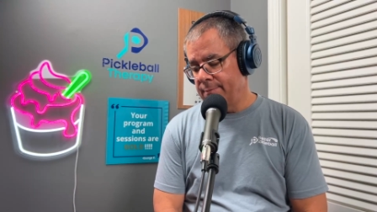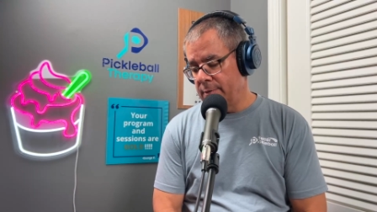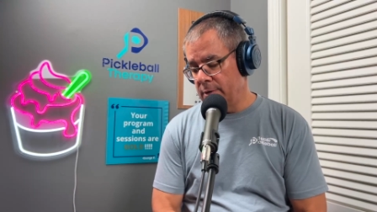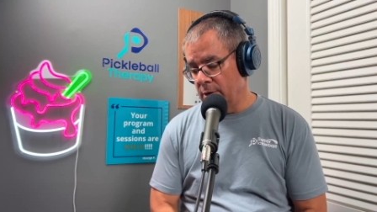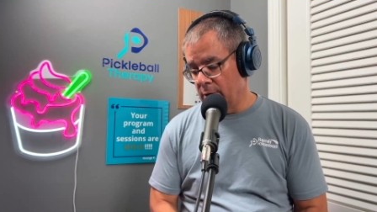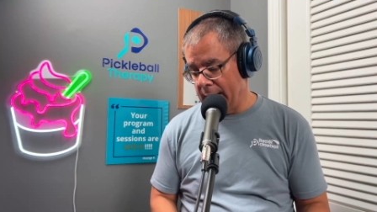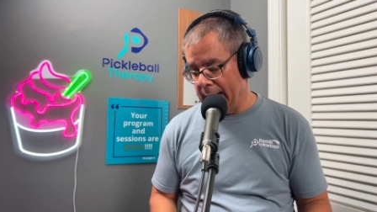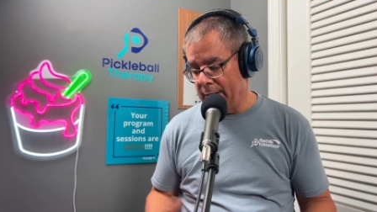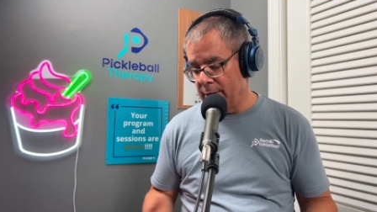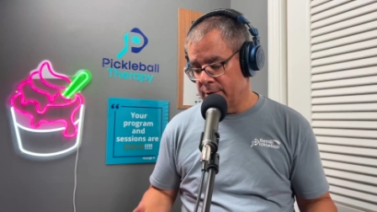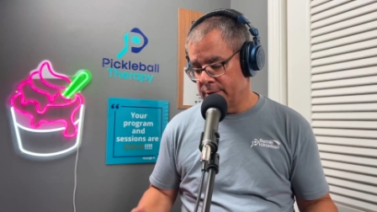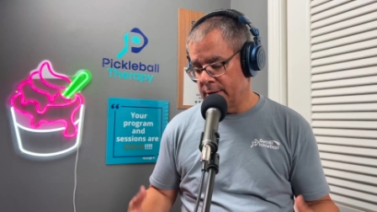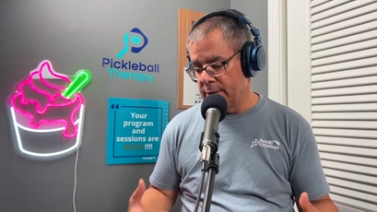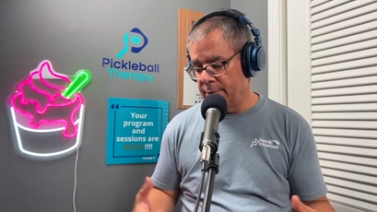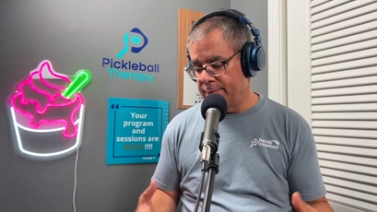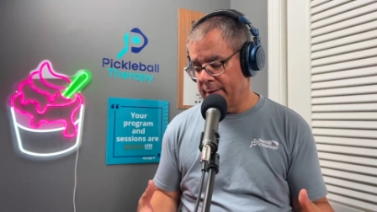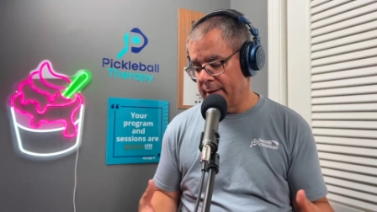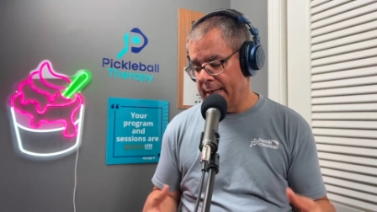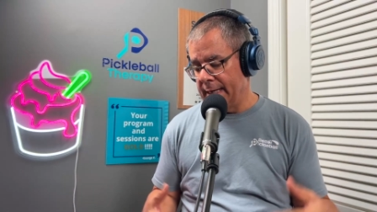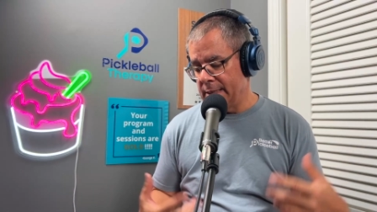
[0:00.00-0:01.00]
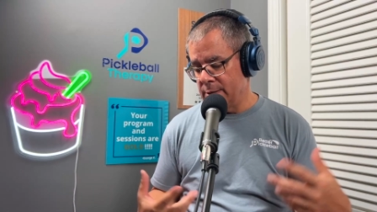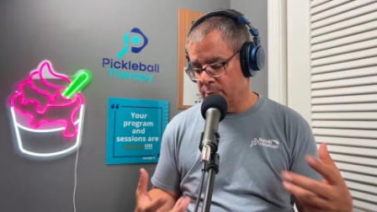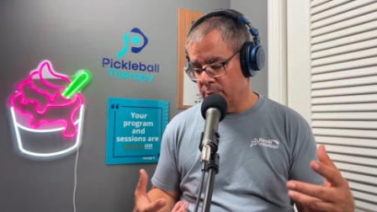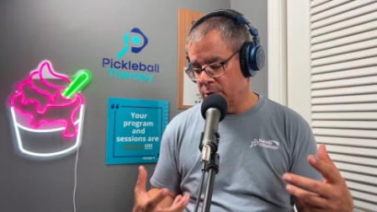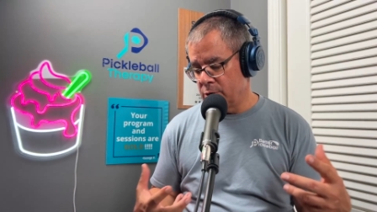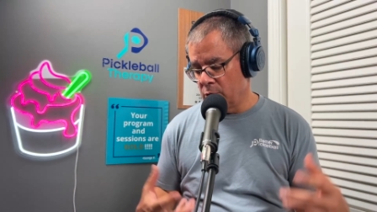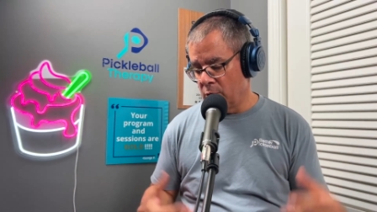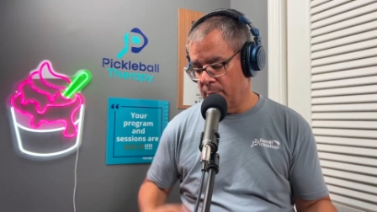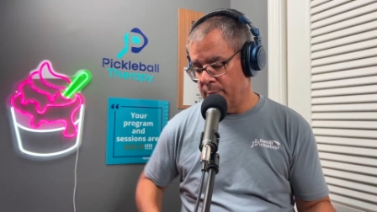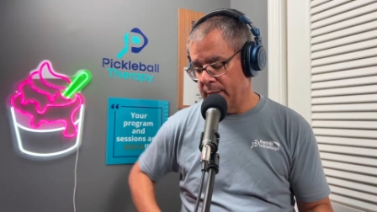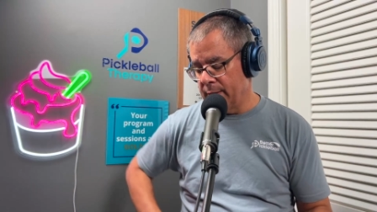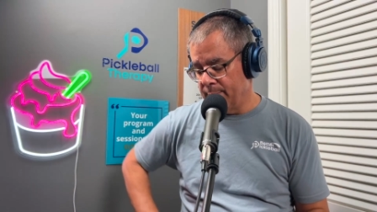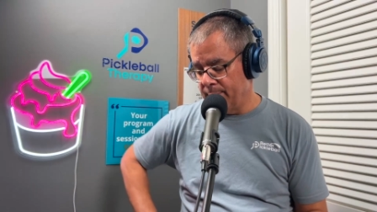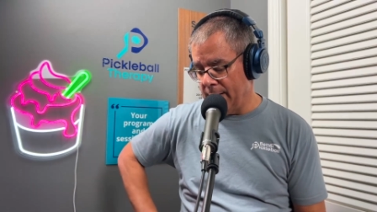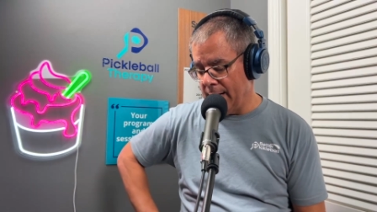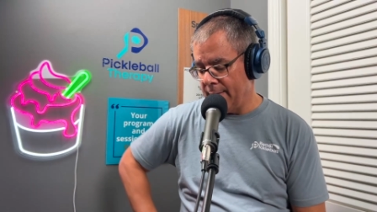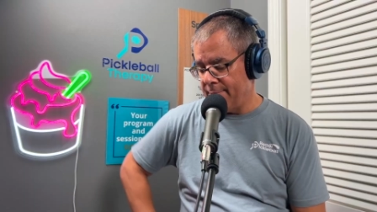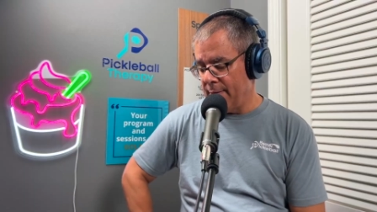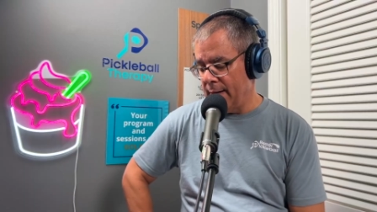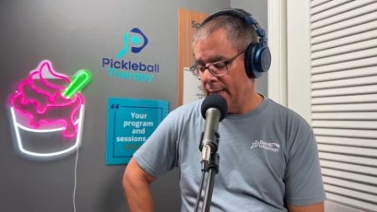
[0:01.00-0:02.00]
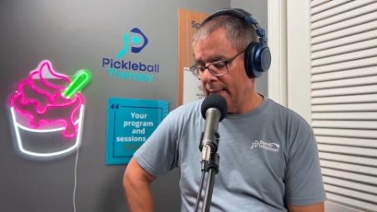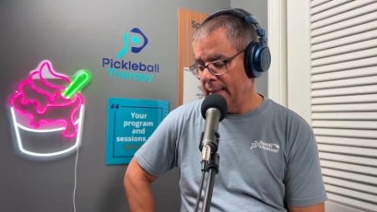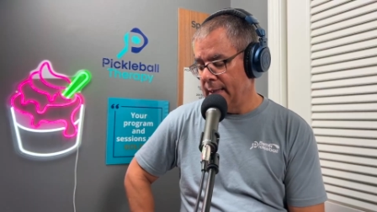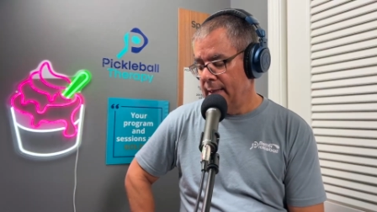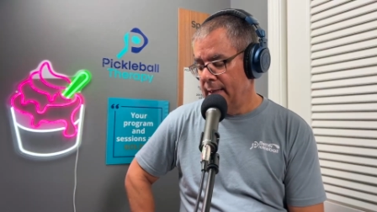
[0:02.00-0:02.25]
Errors in your foundation will show up in a block volley